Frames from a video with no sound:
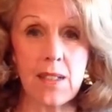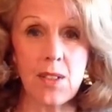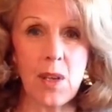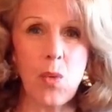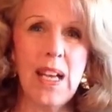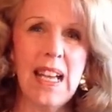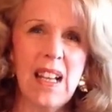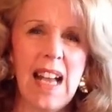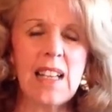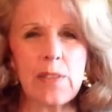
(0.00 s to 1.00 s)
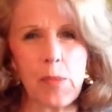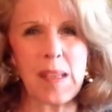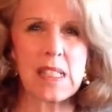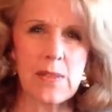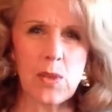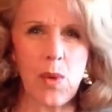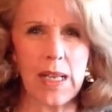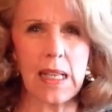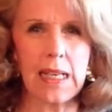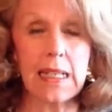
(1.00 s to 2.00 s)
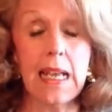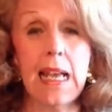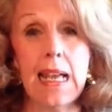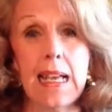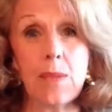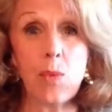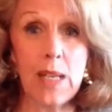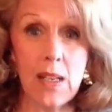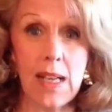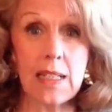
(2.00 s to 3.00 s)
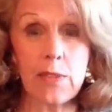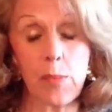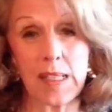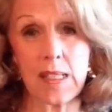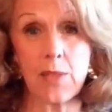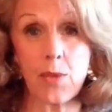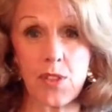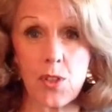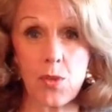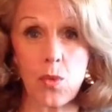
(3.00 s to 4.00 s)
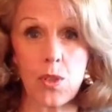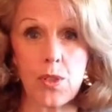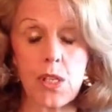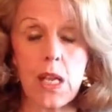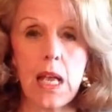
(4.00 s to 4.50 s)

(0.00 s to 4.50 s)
And you go, well, I cover myself with a white light, and well, I cover myself with certain words.